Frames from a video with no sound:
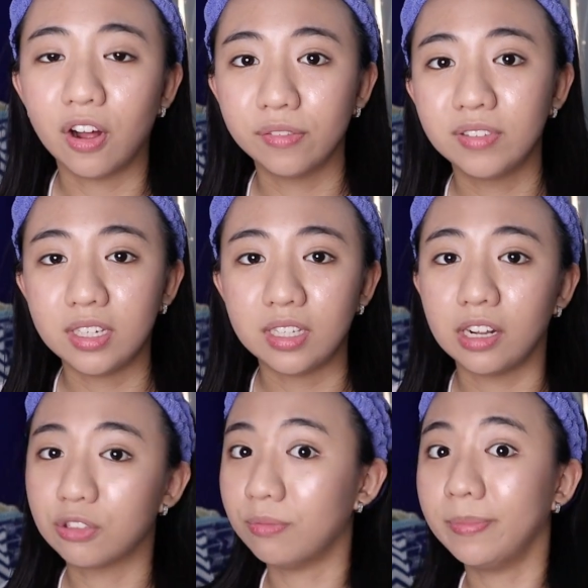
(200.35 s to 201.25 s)
All the
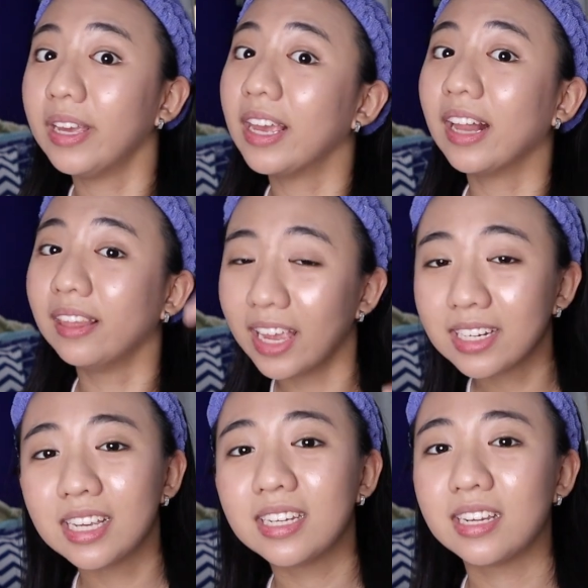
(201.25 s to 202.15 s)
details will be
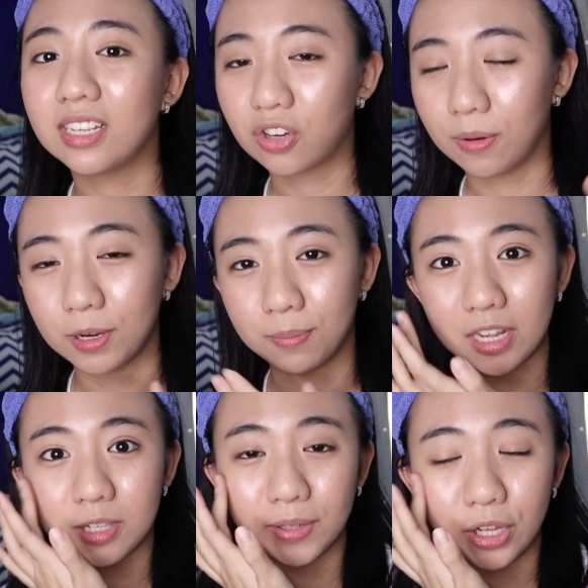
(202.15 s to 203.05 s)
linked in the description
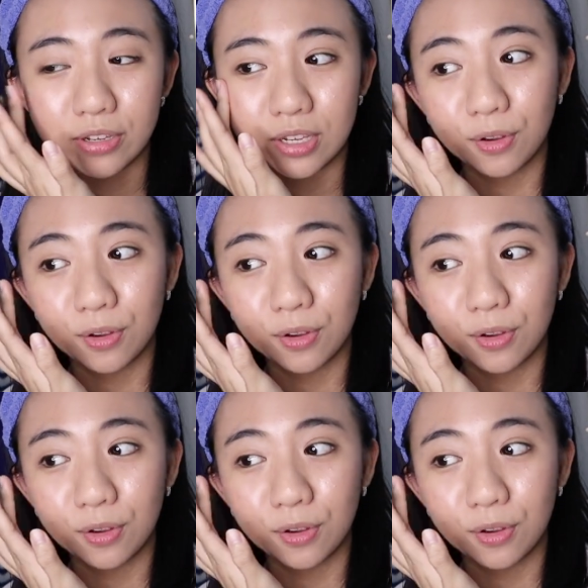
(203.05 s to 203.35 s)
box below,